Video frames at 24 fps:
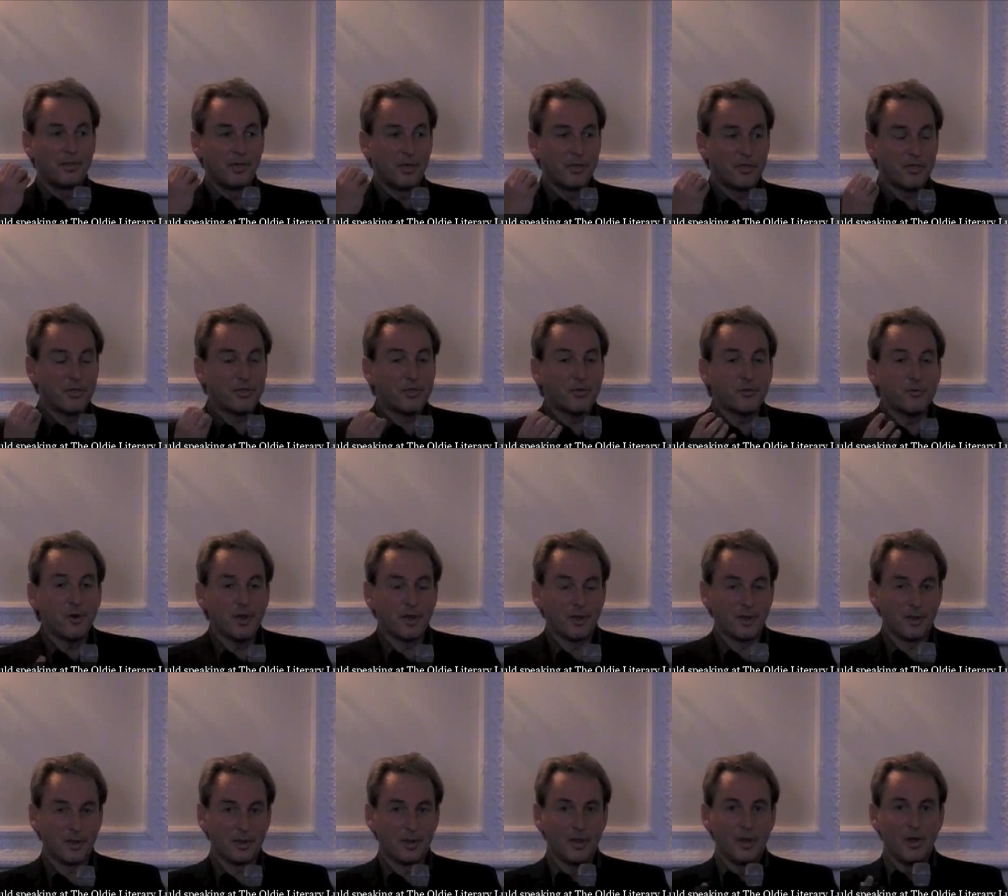the
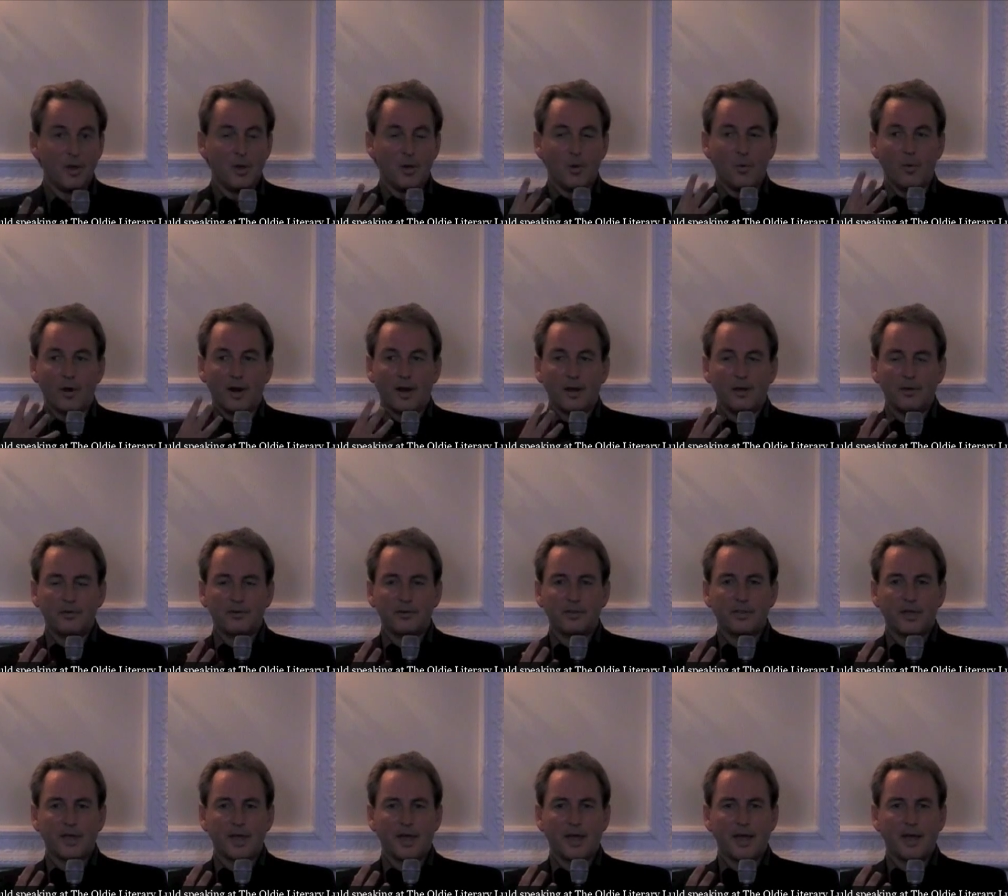thrill when I looked
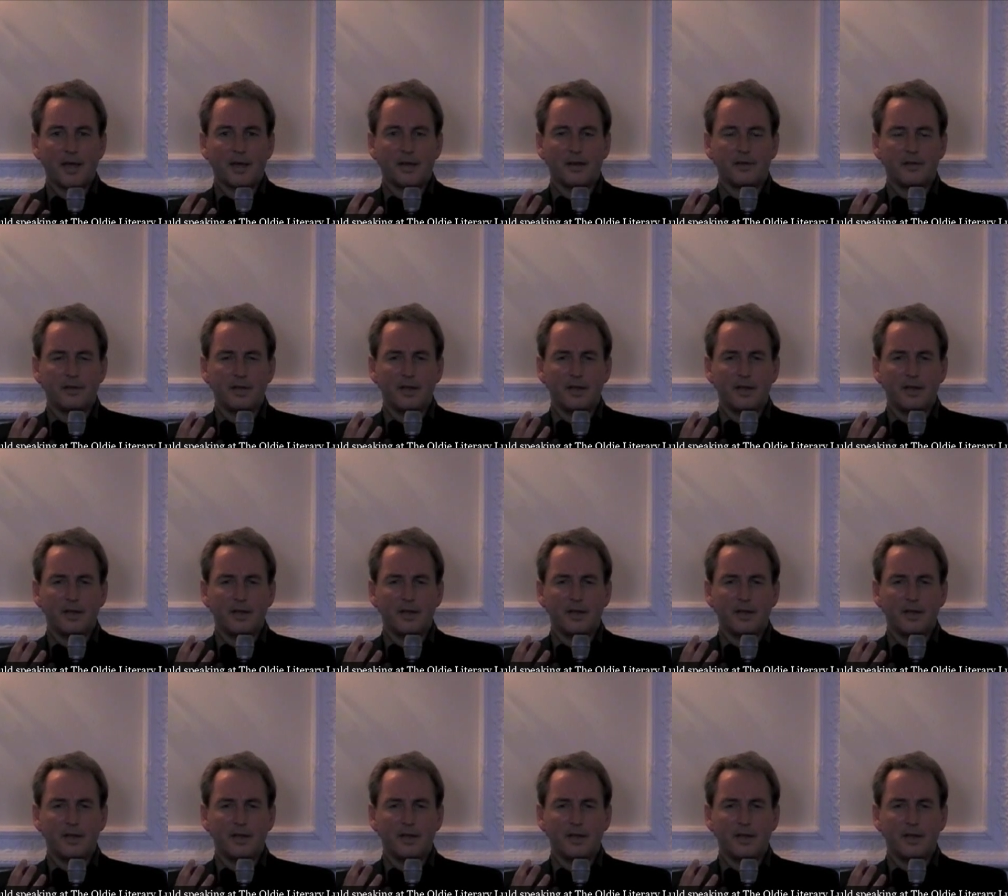at the head.